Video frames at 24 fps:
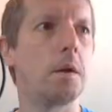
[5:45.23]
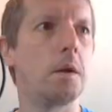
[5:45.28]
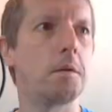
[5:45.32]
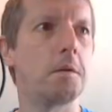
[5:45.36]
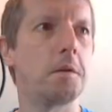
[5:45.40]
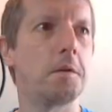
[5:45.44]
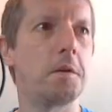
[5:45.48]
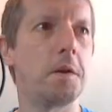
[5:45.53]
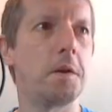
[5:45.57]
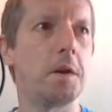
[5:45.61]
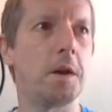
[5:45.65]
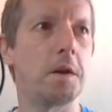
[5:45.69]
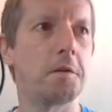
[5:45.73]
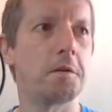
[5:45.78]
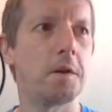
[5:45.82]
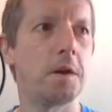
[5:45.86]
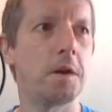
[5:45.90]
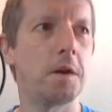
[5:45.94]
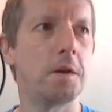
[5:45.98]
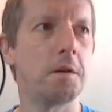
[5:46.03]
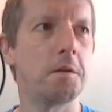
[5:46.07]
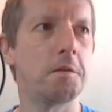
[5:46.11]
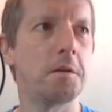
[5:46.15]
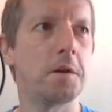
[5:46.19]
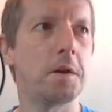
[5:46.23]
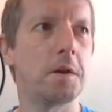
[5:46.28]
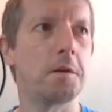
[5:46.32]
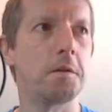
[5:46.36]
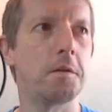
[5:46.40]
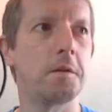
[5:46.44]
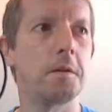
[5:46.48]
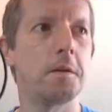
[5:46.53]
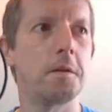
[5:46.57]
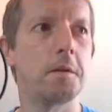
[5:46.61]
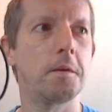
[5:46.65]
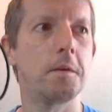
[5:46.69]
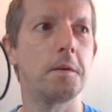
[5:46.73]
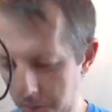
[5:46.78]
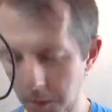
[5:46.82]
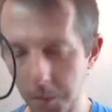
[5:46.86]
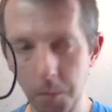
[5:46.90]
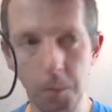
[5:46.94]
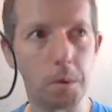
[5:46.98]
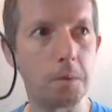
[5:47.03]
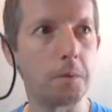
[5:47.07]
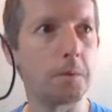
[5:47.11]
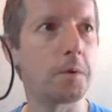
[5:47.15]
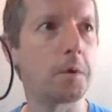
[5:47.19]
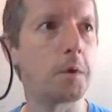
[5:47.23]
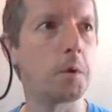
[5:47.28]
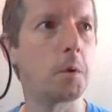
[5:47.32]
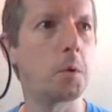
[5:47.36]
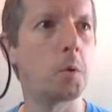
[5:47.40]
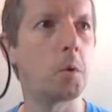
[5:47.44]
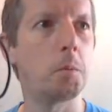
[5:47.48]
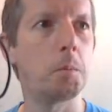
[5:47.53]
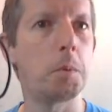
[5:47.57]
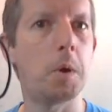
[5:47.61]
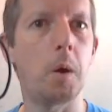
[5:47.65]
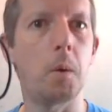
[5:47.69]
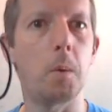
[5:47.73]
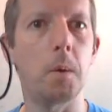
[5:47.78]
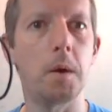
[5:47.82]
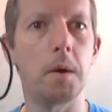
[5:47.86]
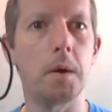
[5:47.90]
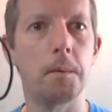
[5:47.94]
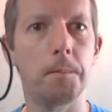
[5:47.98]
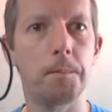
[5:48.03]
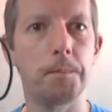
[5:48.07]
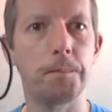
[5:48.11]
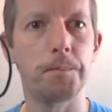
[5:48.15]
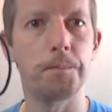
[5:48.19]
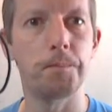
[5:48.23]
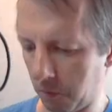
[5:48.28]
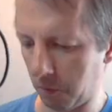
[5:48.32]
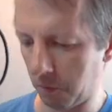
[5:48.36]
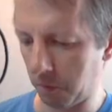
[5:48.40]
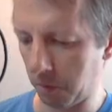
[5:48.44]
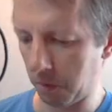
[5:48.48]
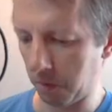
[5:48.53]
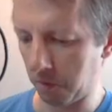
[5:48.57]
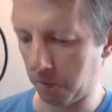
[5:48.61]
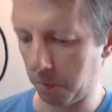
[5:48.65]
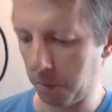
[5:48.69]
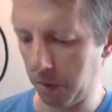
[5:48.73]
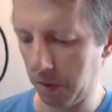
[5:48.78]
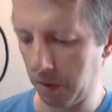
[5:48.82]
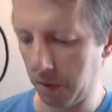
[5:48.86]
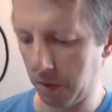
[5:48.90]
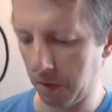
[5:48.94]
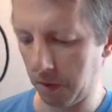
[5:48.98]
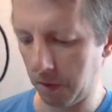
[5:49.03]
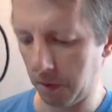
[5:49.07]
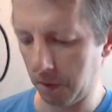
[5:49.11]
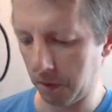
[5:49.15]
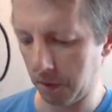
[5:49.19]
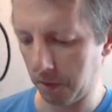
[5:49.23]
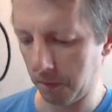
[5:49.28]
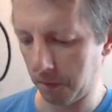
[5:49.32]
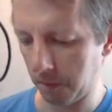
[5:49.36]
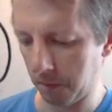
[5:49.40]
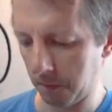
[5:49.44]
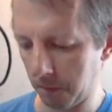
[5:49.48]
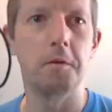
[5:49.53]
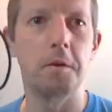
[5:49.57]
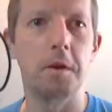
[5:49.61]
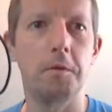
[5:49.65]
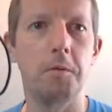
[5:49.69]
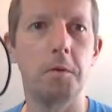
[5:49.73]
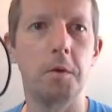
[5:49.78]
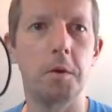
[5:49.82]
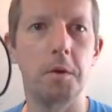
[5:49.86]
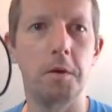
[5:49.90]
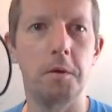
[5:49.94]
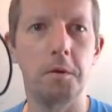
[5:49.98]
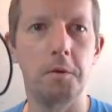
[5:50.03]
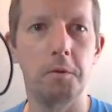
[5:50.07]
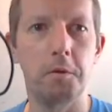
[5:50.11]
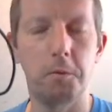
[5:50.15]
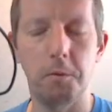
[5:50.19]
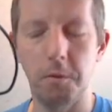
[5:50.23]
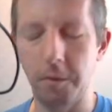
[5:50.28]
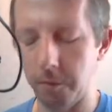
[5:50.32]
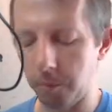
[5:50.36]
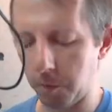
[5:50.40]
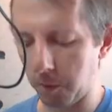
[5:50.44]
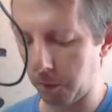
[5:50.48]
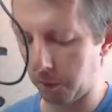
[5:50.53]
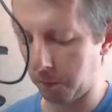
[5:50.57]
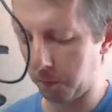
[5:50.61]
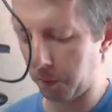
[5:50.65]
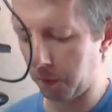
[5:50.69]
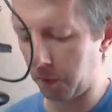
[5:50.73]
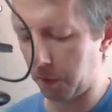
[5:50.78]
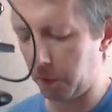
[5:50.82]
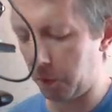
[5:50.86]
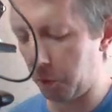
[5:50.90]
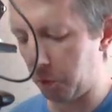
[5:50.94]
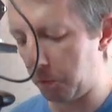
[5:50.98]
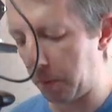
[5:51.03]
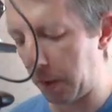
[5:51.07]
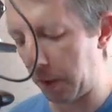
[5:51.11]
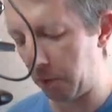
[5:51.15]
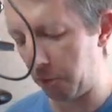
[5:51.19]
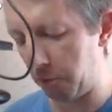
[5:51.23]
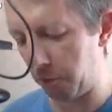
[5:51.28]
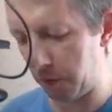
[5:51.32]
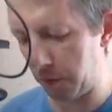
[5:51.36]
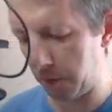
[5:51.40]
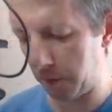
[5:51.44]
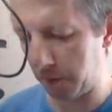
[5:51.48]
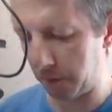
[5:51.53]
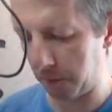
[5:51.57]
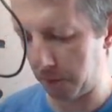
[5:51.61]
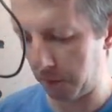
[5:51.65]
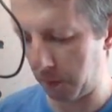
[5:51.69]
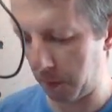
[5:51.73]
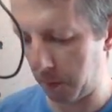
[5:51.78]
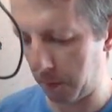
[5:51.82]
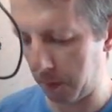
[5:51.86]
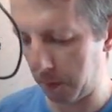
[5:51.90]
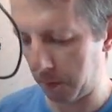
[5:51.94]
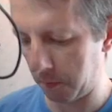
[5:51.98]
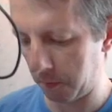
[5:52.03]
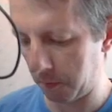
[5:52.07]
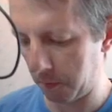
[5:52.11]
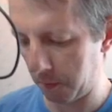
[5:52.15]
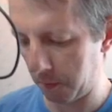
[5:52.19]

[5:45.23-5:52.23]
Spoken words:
It's a DSi, isn't it? No, we've got no power. Someone's been in here. Have a look and see if we can put a new battery in, see what.